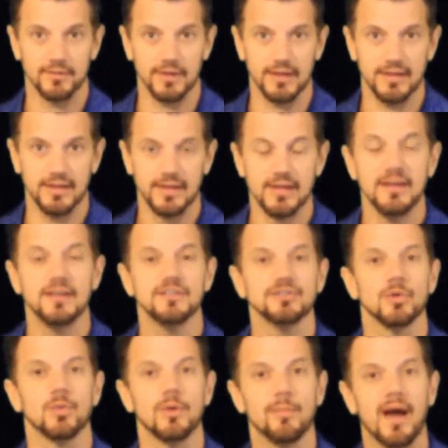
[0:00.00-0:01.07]
okay?
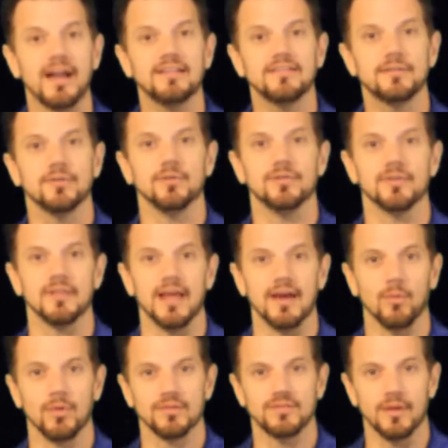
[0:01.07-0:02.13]
So remind students of
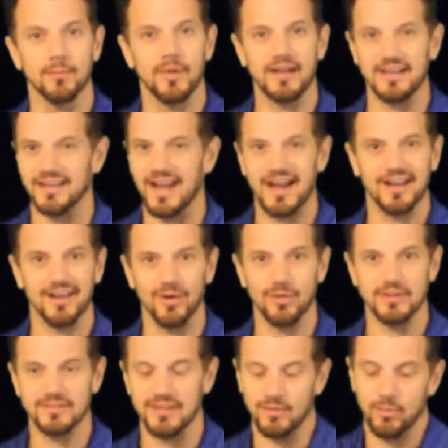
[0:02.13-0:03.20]
that, where some might not
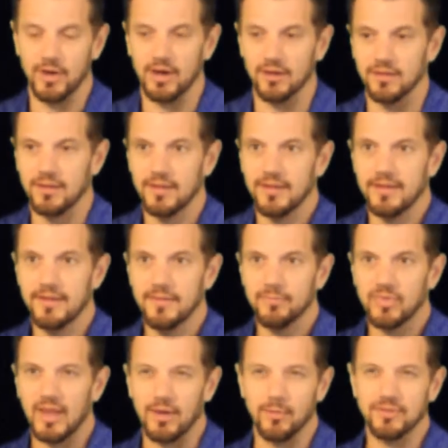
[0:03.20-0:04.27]
go and say, well,
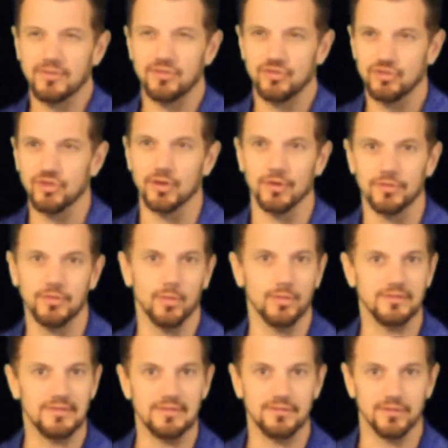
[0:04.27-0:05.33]
I wasn't sure, so it
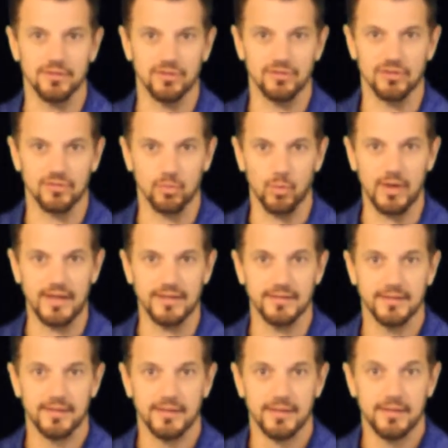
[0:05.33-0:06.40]
was easier to just wait.
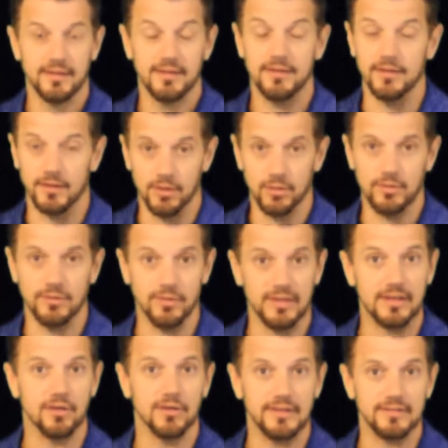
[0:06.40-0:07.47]
No, you
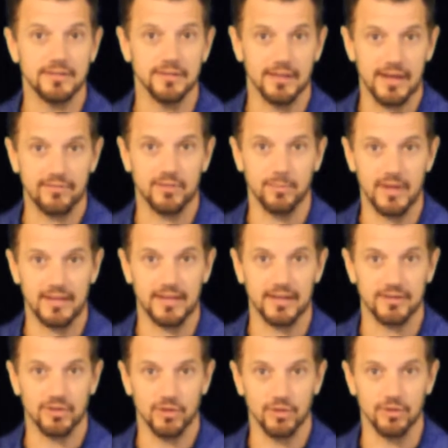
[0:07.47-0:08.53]
legally still have to make
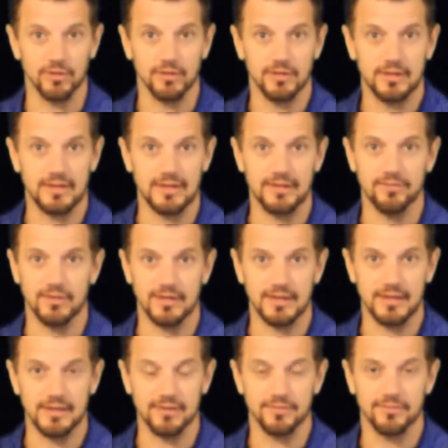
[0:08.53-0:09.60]
that turn,
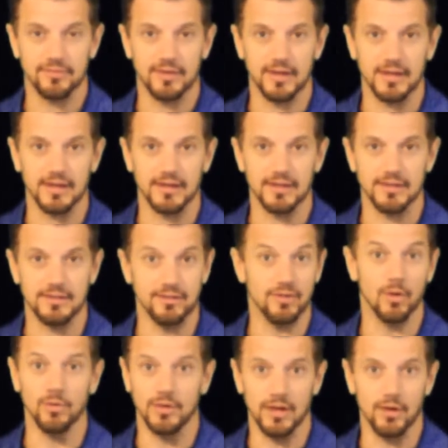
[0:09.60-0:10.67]
even if you
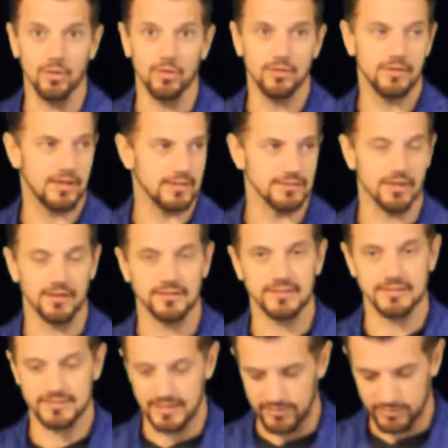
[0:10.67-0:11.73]
don't know, as long as
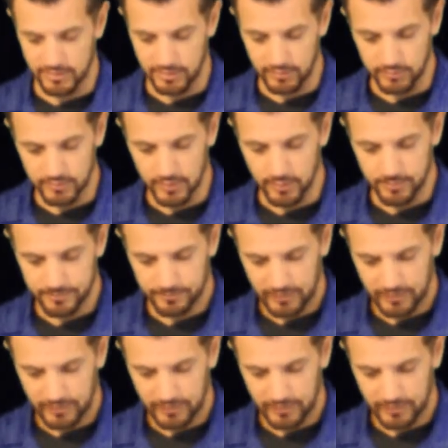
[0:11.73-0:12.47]
it's safe to do so.